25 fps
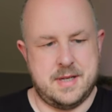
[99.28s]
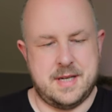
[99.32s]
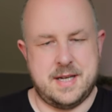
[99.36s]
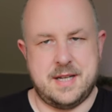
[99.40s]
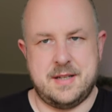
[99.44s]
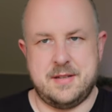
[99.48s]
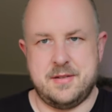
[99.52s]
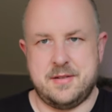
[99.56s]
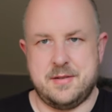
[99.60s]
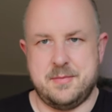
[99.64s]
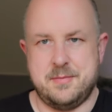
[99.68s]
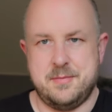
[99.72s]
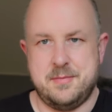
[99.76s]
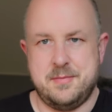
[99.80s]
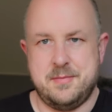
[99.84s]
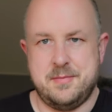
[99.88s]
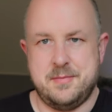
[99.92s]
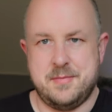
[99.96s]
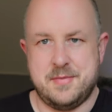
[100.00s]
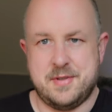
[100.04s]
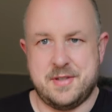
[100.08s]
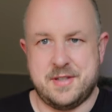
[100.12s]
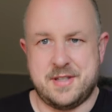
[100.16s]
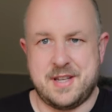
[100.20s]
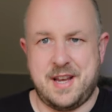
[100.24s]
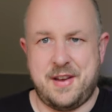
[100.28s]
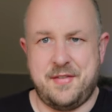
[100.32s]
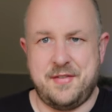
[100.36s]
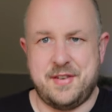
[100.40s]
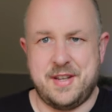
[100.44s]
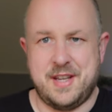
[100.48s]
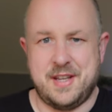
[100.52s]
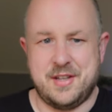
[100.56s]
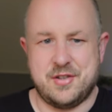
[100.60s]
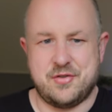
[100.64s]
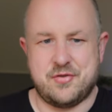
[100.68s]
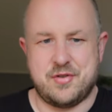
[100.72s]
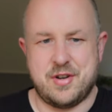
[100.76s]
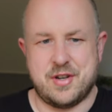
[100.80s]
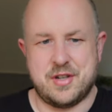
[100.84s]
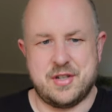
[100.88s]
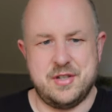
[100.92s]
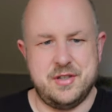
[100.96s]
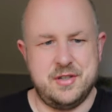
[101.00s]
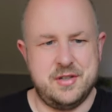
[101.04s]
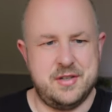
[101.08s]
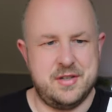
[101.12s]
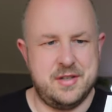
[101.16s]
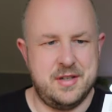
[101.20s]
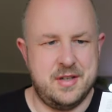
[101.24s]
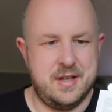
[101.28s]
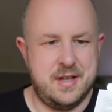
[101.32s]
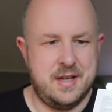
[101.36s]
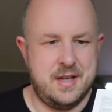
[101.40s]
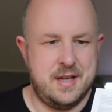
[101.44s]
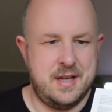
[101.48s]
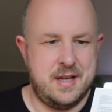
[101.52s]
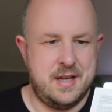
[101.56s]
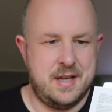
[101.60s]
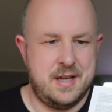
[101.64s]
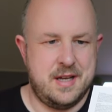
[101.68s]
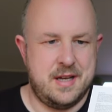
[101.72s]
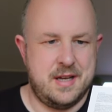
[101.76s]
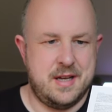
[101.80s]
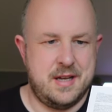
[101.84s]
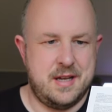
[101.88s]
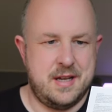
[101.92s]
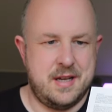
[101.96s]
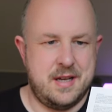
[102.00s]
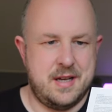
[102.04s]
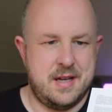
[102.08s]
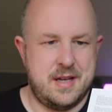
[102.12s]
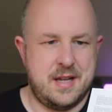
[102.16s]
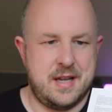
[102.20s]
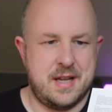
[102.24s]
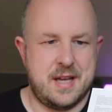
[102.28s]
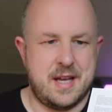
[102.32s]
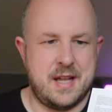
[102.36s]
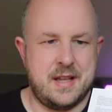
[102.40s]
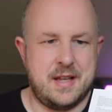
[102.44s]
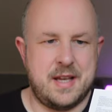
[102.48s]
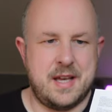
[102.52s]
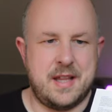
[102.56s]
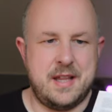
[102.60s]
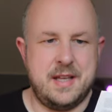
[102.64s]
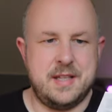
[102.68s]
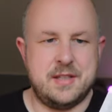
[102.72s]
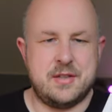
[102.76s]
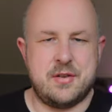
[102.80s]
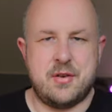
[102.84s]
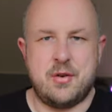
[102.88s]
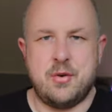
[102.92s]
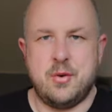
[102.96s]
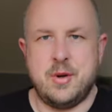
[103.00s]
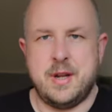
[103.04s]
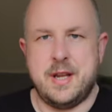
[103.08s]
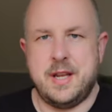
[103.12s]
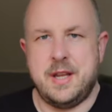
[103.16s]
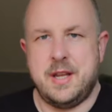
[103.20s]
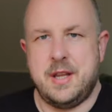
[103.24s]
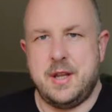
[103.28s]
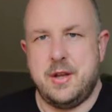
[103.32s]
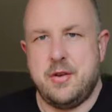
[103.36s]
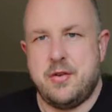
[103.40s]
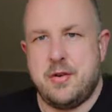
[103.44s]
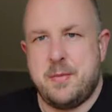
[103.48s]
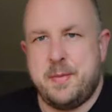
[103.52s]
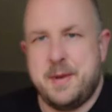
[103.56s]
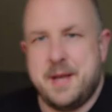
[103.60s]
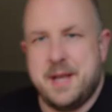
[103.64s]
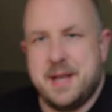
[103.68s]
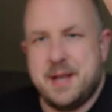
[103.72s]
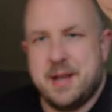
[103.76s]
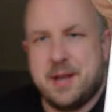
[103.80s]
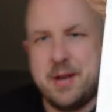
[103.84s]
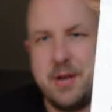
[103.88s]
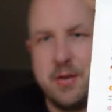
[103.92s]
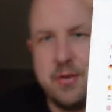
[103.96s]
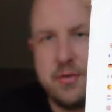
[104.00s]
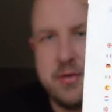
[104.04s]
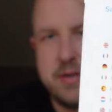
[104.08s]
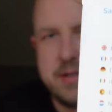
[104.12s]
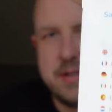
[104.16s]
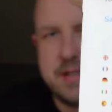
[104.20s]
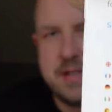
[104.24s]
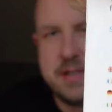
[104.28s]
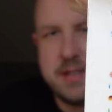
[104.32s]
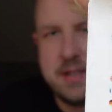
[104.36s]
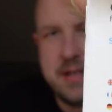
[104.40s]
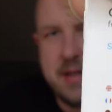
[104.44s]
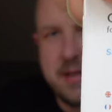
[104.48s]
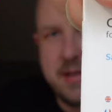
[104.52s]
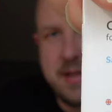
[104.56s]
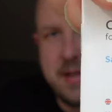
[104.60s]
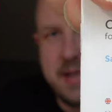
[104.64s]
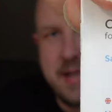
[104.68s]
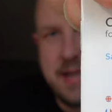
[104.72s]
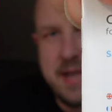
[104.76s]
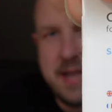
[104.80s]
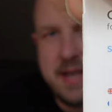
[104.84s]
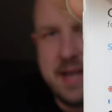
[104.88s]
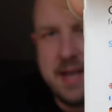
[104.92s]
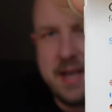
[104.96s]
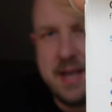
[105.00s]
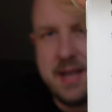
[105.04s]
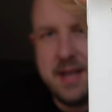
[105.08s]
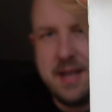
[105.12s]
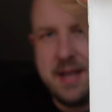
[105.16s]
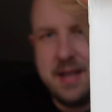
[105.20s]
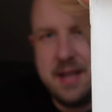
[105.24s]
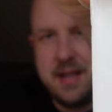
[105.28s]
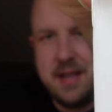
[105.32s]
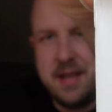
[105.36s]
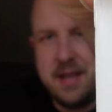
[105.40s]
and some safety instructions. And again, yeah, these are all in European countries. There's nothing here